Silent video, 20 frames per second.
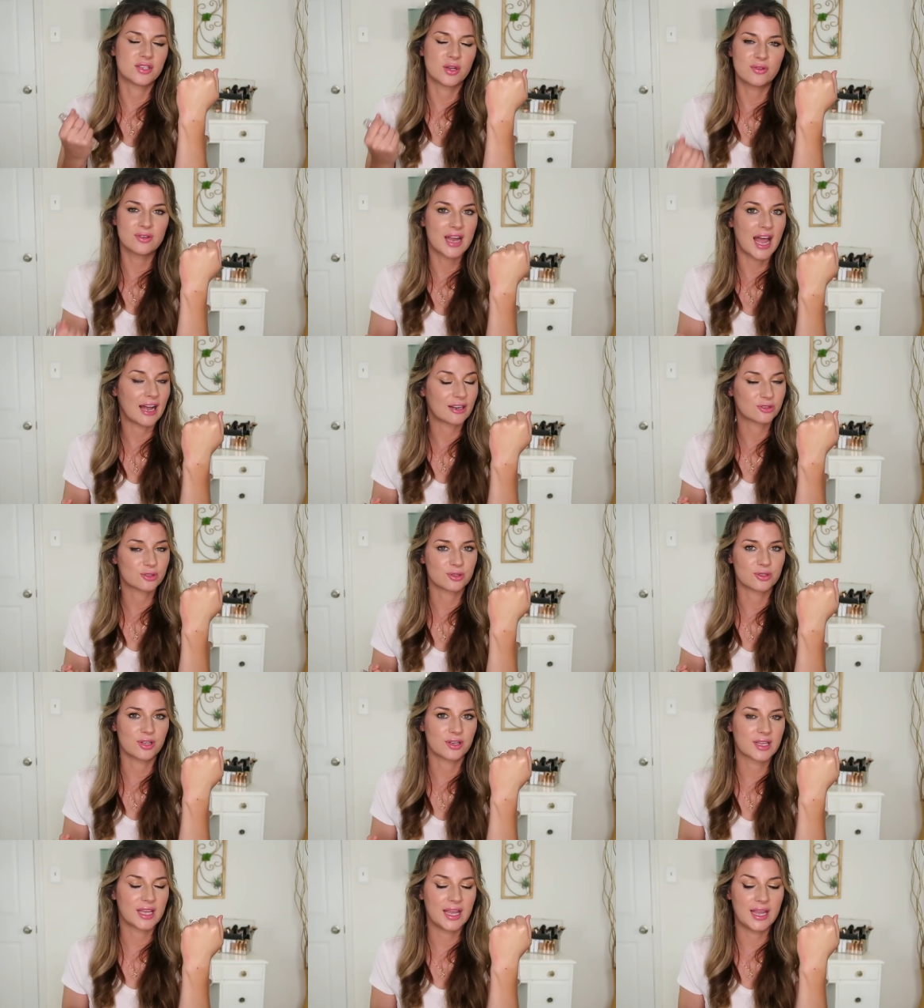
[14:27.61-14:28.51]
So
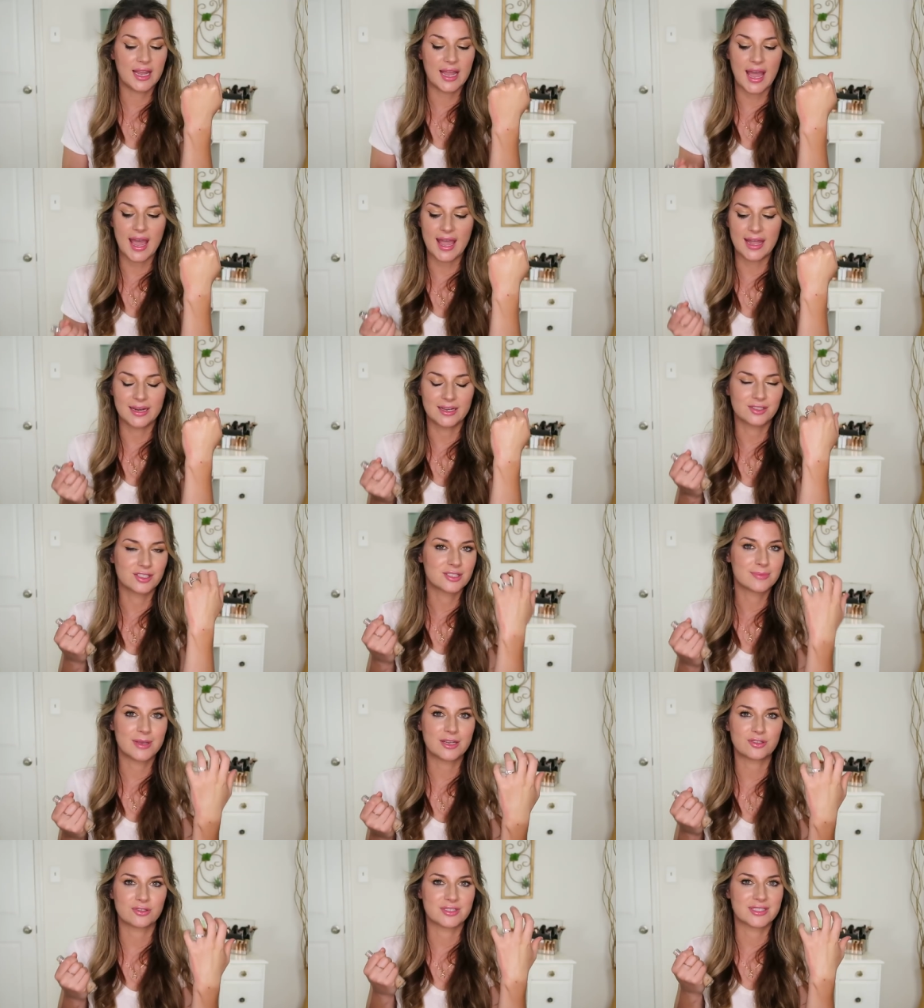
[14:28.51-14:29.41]
natural looking and it
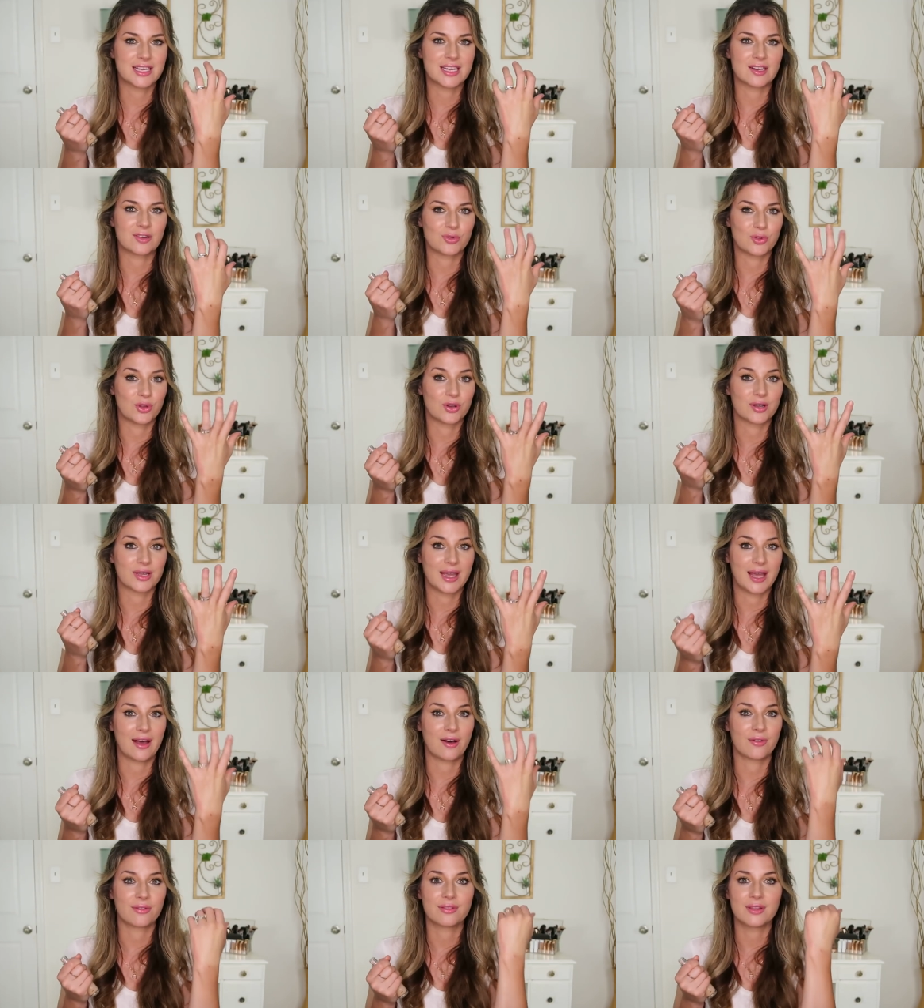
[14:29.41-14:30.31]
just makes your skin look
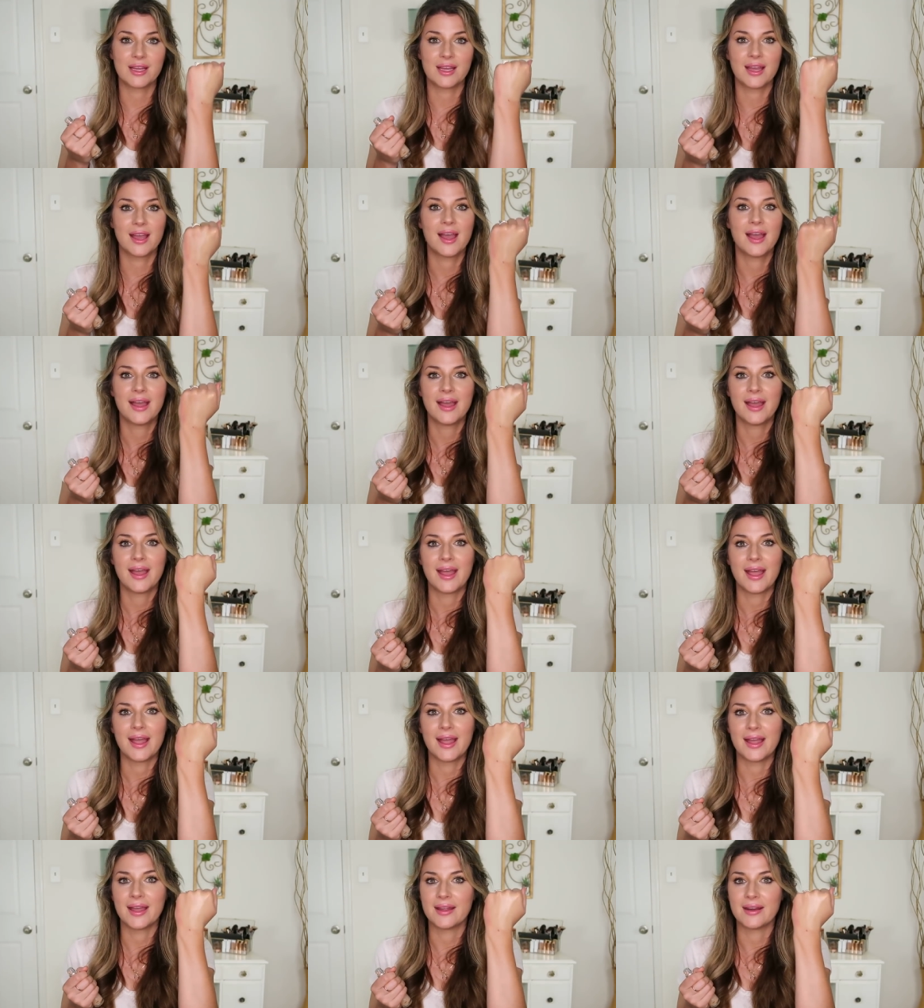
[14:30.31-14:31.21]
healthy
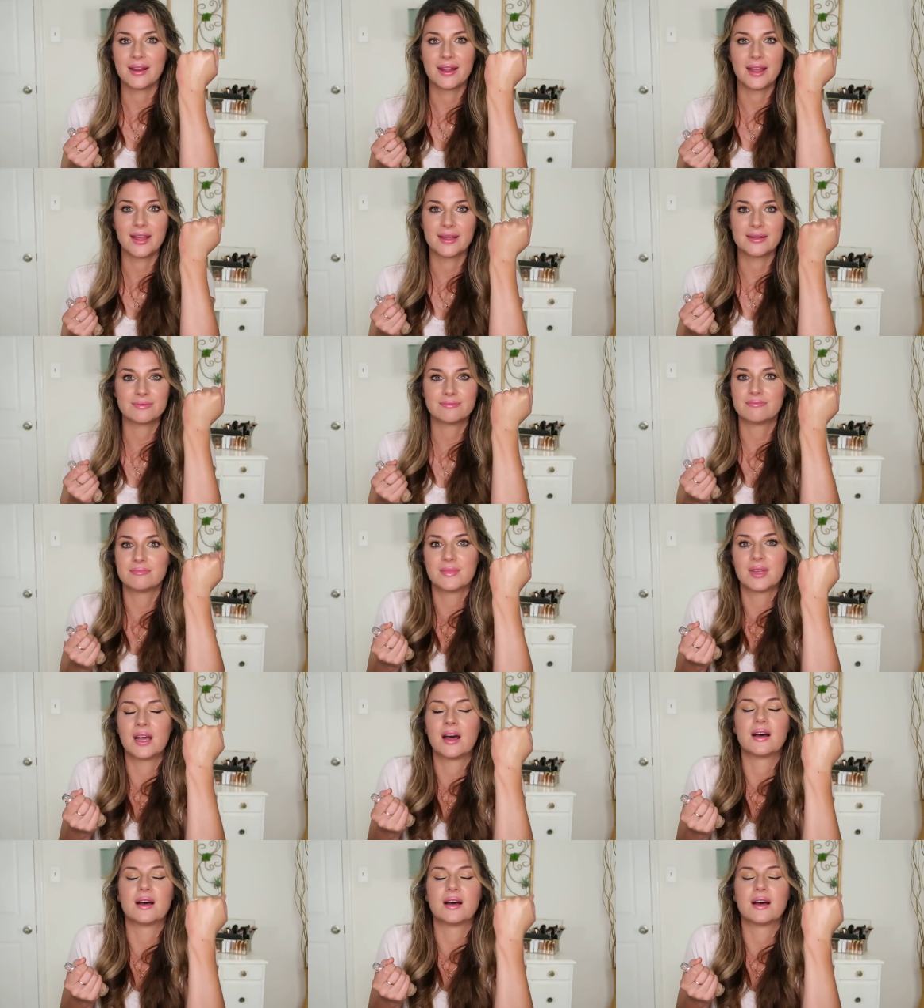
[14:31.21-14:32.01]
and it